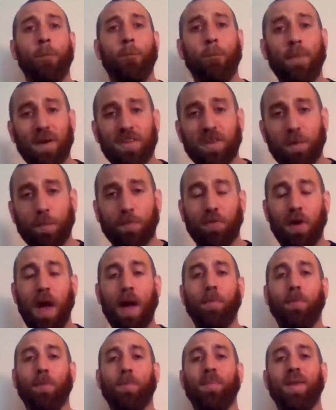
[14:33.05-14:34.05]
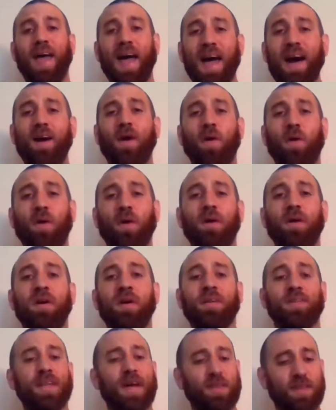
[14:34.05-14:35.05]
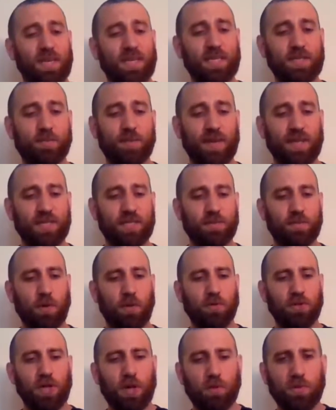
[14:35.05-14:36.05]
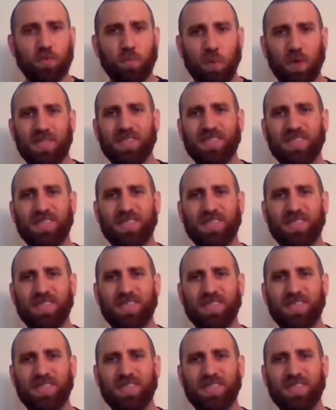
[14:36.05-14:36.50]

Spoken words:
But the problem now that he's beaten Samoa Joe, is what